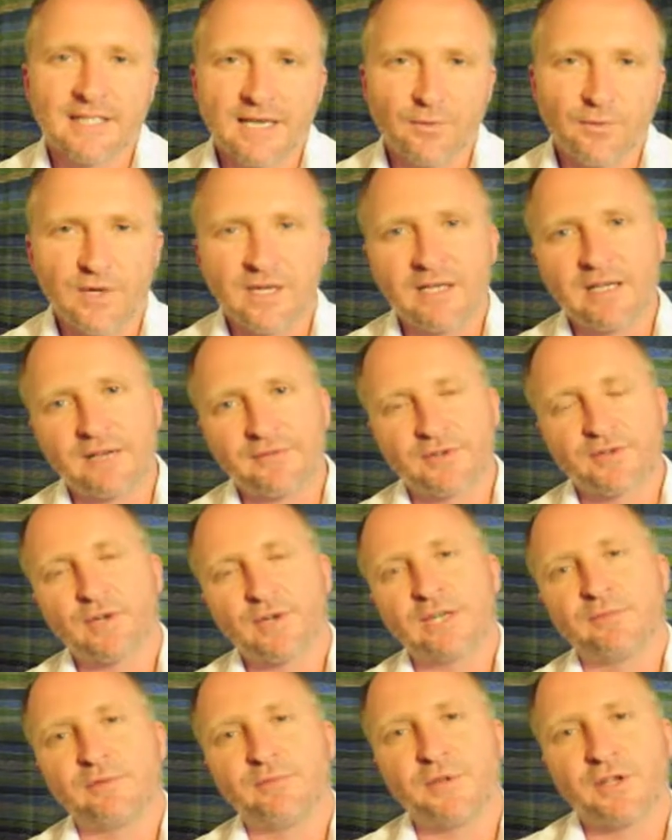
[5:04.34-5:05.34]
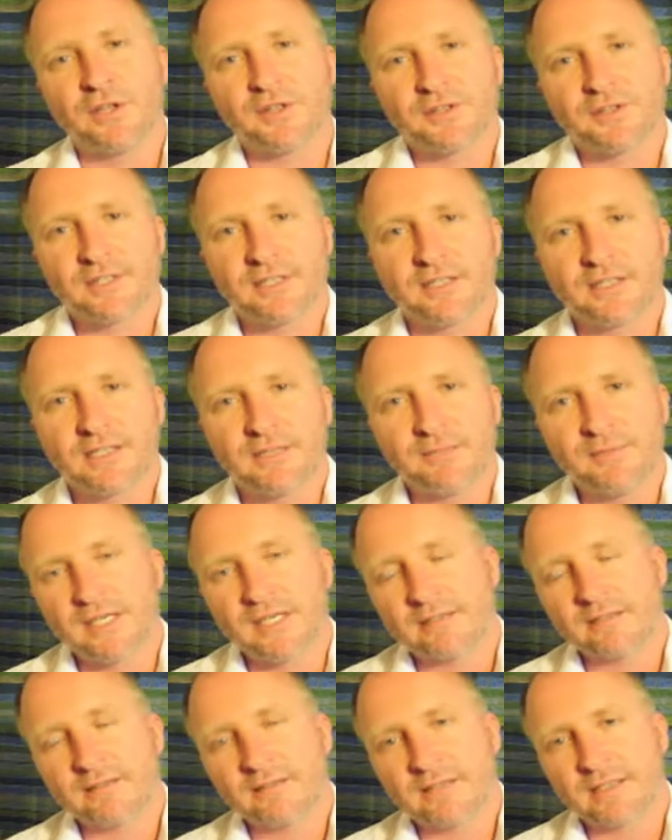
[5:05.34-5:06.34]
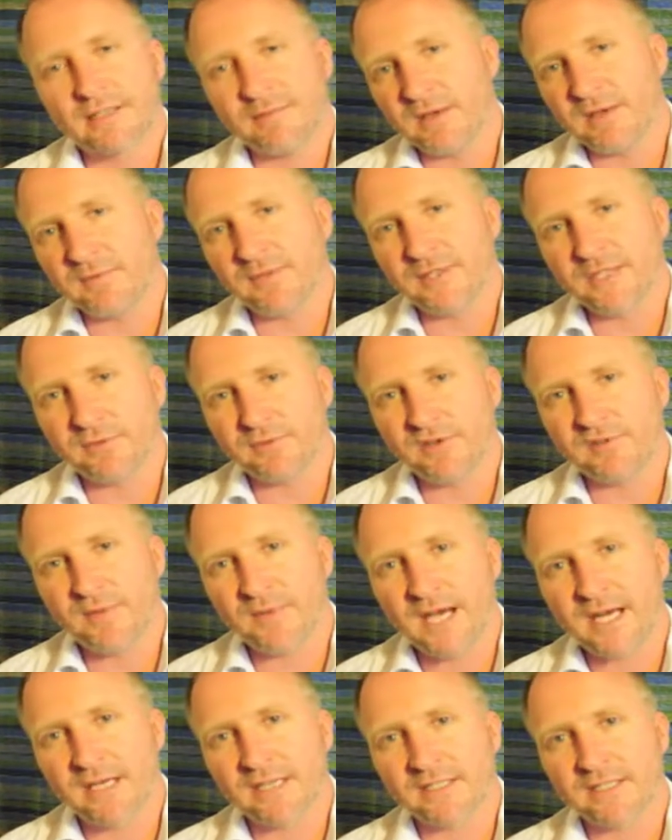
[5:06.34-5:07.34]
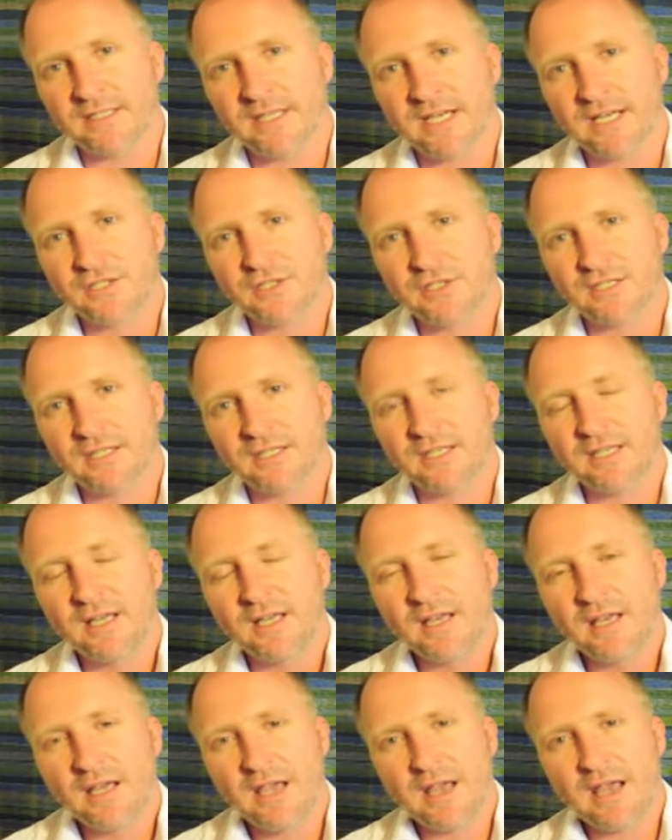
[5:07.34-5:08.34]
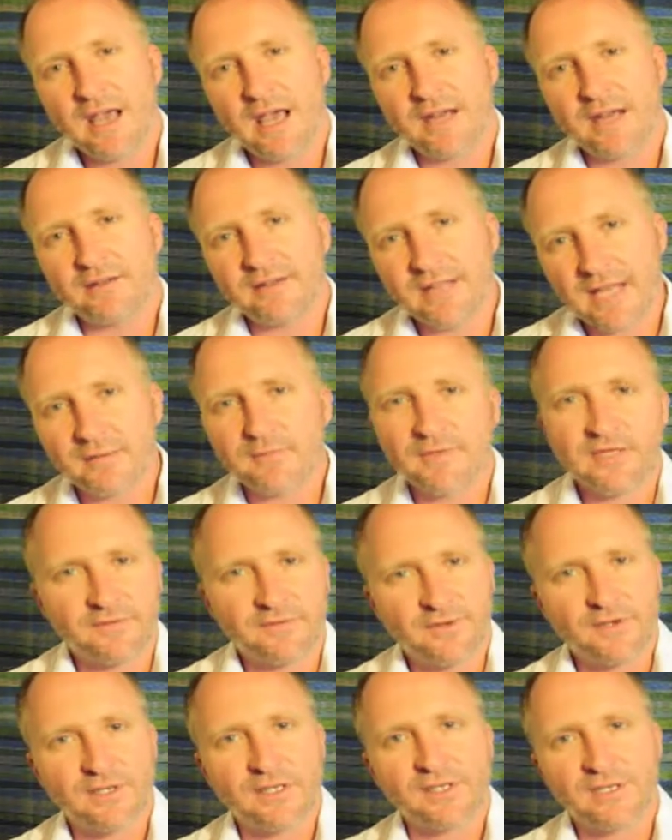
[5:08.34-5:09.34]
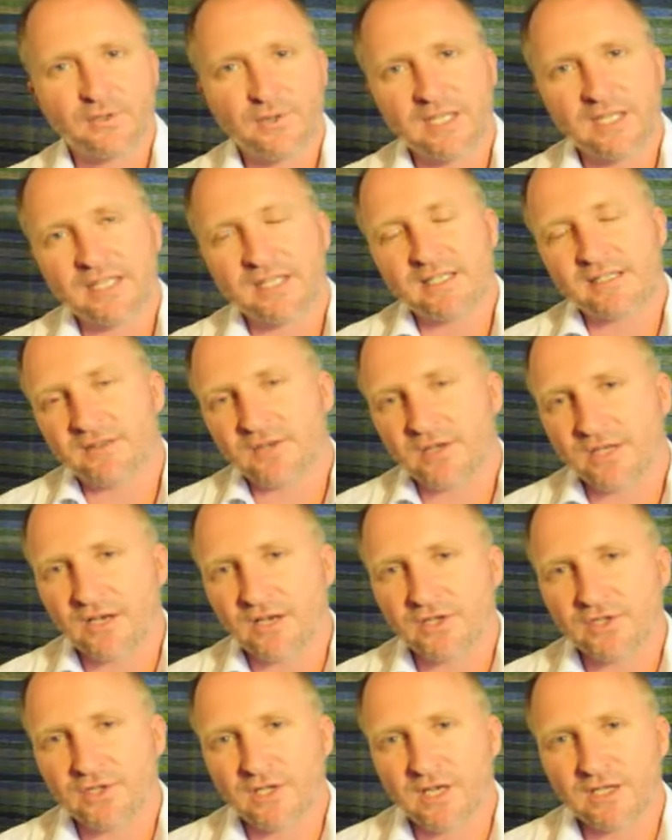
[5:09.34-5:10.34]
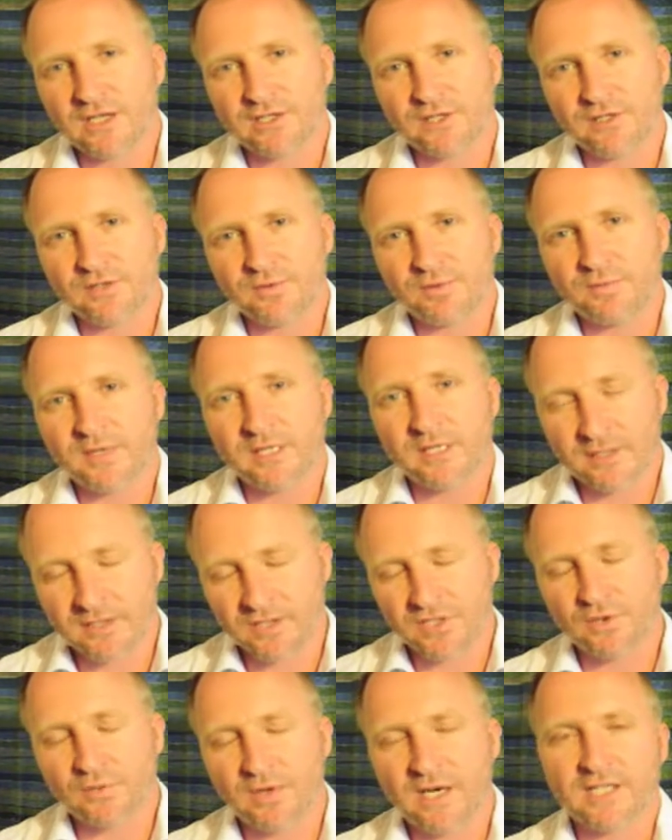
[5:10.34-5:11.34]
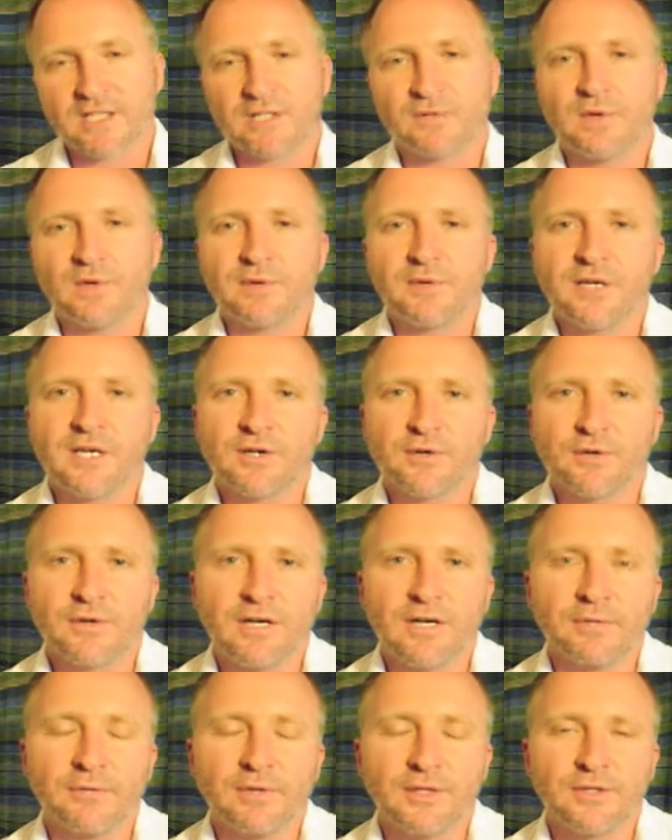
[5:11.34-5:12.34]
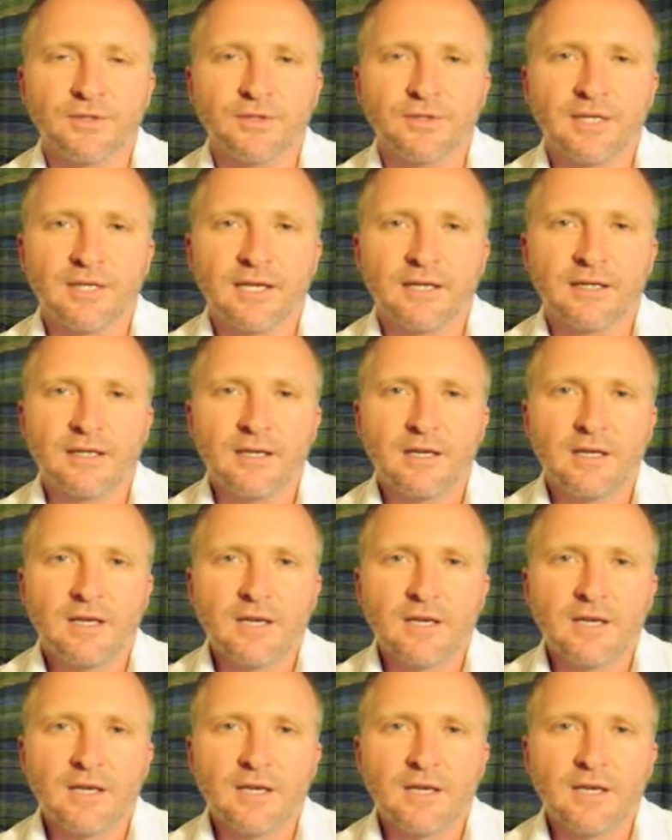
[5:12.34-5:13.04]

say, we have a credible policy that can meet the commitments that we've made internationally. And that'll be the first, in the 20 years of the negotiations, we'll be in a situation where we can credibly do that.